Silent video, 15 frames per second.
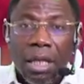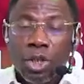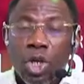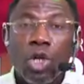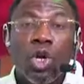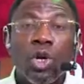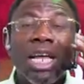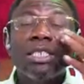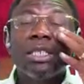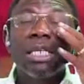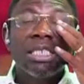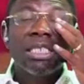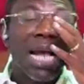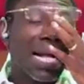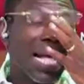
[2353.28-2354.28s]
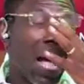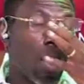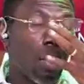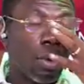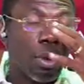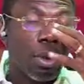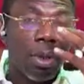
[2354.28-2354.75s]
So you need to check
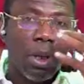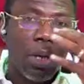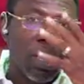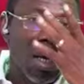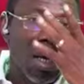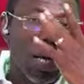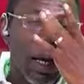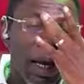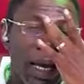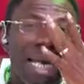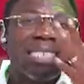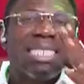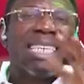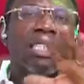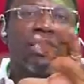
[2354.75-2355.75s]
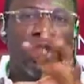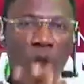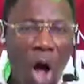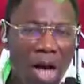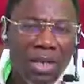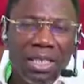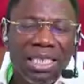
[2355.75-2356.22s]
out. It's a
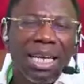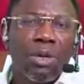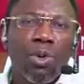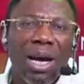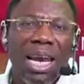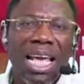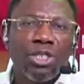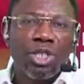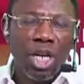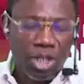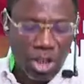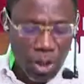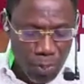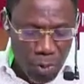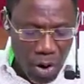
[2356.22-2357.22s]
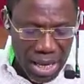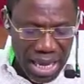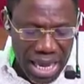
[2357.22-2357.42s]
toxic relationship you're